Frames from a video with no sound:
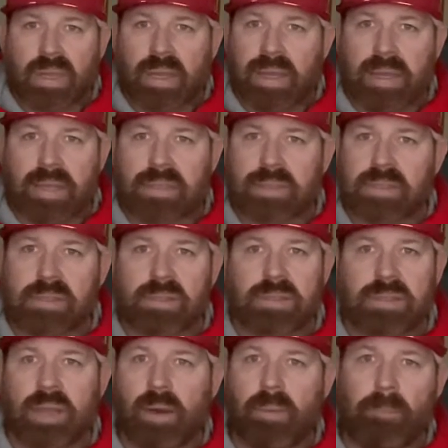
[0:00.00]
it's
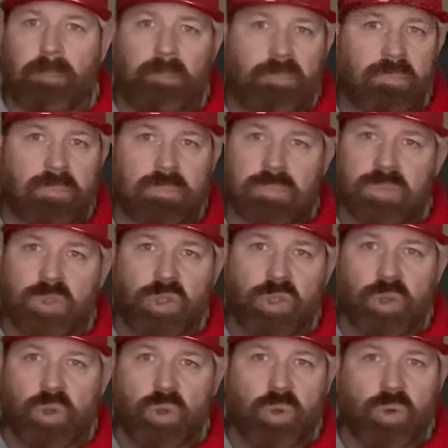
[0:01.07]
some
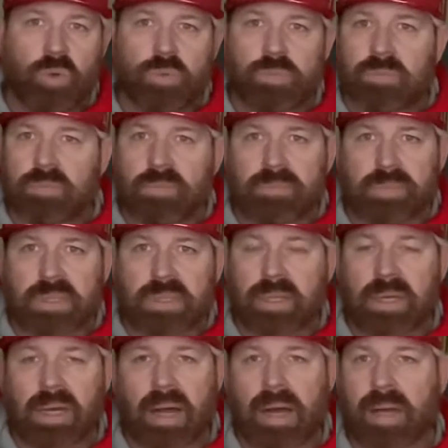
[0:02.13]
new
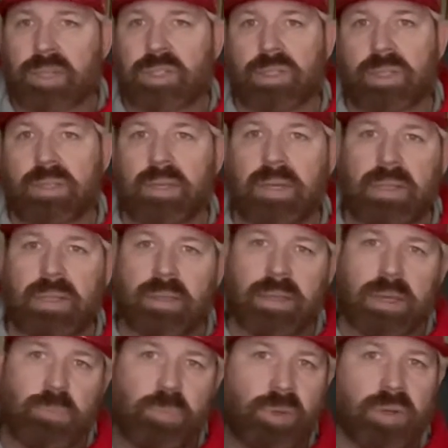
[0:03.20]
concoction they, that
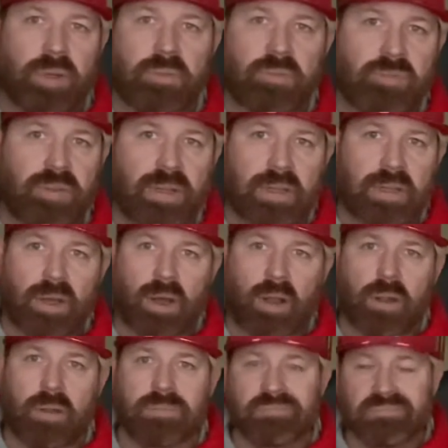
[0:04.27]
they put in
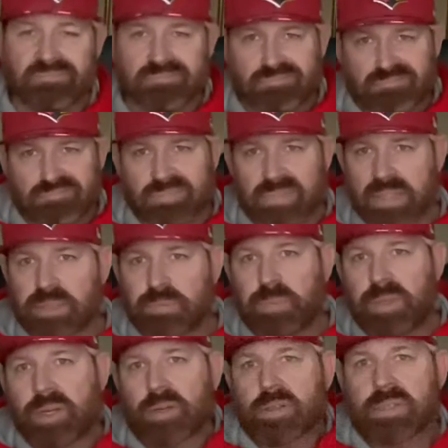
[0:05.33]
fentanyl. It's
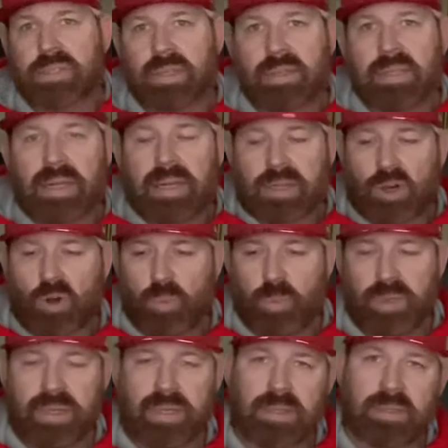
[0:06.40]
pure synthetic
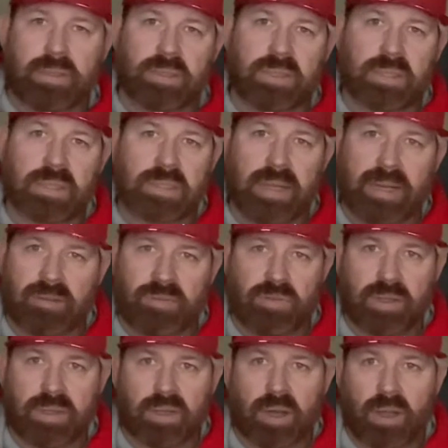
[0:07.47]
opiate, just like
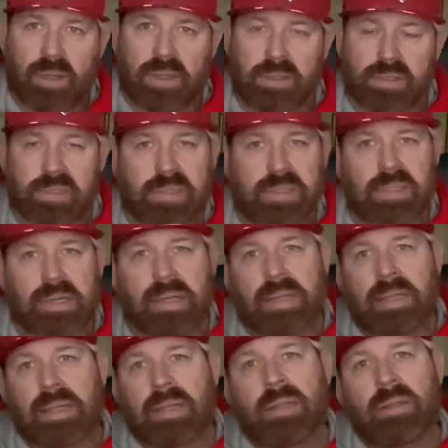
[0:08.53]
fentanyl is.
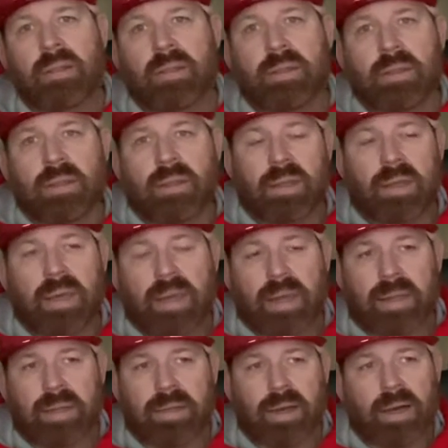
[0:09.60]

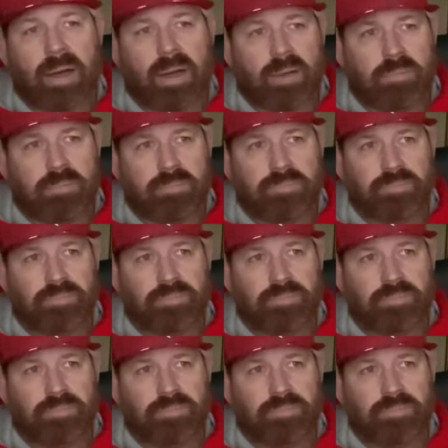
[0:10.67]
And um,